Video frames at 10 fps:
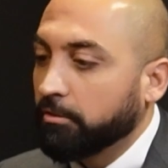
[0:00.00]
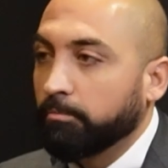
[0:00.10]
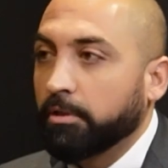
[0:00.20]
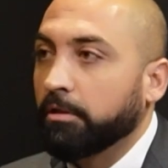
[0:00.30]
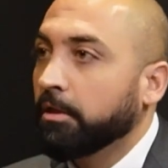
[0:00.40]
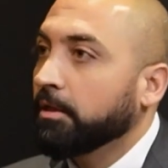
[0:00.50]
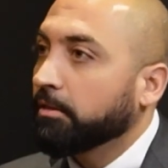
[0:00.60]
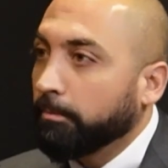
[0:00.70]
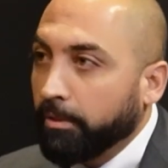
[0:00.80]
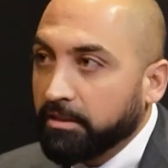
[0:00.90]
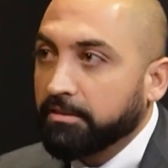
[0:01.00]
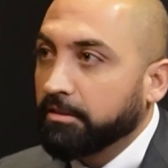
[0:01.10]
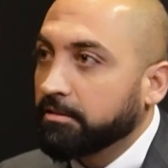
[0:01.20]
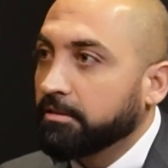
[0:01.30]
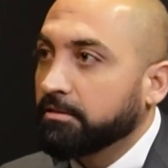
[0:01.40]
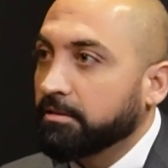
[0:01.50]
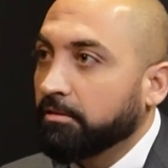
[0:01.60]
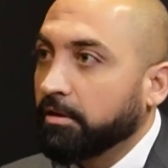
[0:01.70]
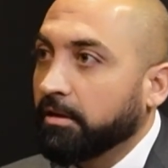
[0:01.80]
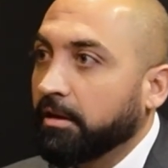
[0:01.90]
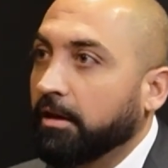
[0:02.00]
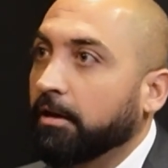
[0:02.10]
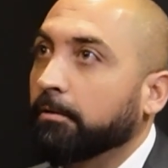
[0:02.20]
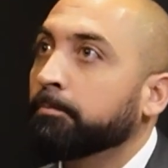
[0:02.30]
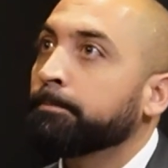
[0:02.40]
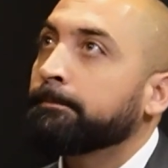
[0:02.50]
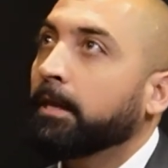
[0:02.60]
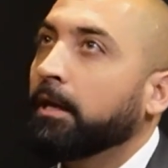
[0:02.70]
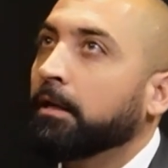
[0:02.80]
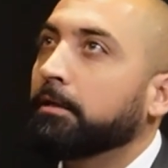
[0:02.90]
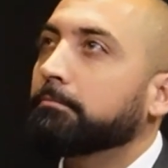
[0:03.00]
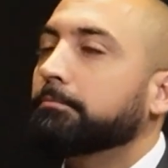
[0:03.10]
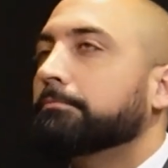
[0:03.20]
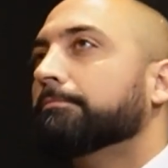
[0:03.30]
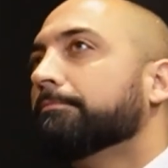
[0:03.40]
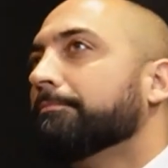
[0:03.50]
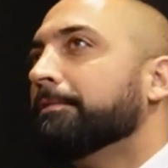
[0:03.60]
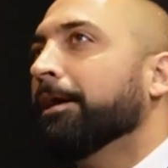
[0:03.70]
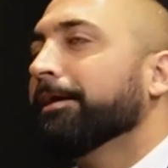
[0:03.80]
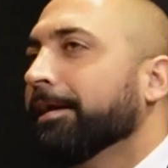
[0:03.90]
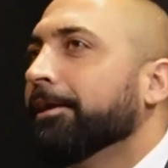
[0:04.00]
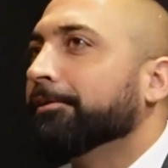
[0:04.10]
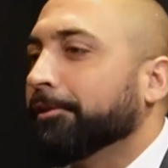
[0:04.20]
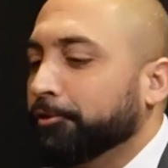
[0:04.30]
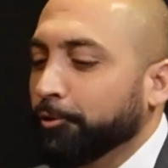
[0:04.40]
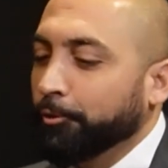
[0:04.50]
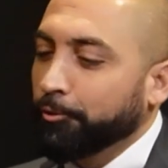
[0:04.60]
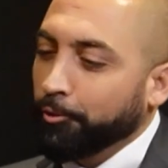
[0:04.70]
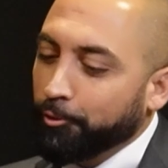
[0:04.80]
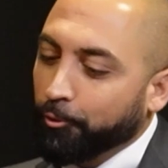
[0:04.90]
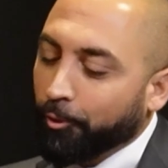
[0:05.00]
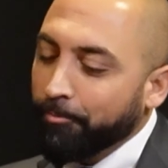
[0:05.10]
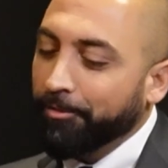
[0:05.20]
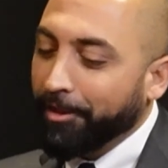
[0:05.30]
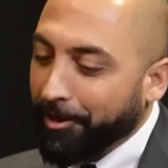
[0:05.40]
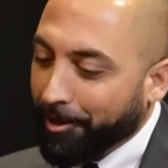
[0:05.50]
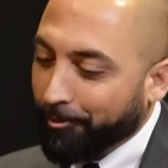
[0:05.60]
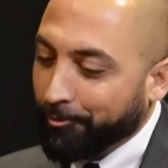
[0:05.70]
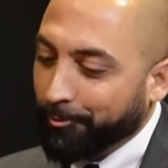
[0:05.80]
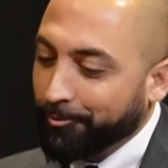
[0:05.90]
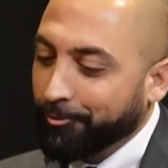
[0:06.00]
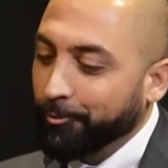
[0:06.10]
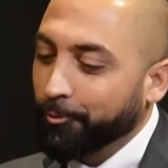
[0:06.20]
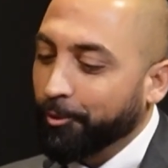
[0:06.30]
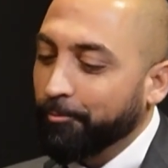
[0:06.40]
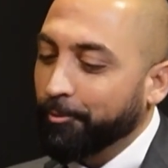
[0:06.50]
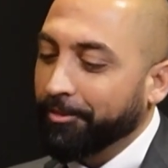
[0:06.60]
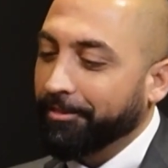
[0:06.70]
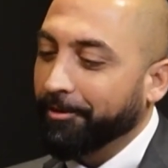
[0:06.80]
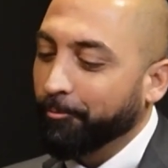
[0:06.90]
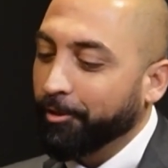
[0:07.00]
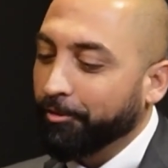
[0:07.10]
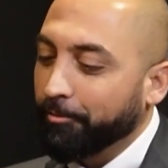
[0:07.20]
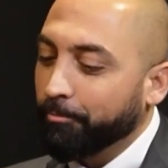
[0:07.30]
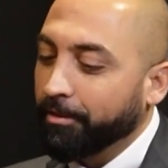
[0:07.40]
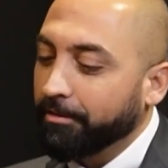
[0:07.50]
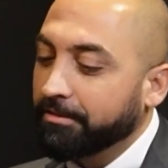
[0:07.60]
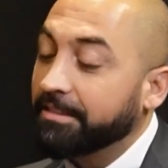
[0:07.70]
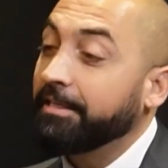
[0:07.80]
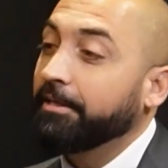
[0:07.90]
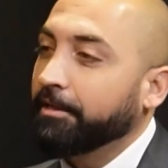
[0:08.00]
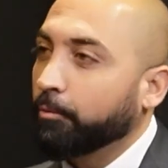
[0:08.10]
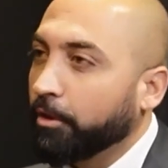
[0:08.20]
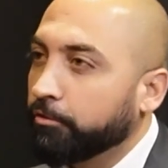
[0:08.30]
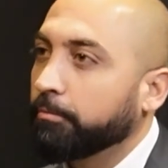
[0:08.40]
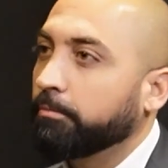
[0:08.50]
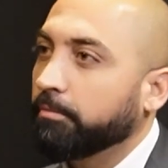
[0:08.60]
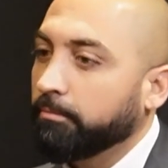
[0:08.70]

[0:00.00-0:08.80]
to be the best citizens that they can. And I get it. Like, you grew up in that household. You grew up with seeing around you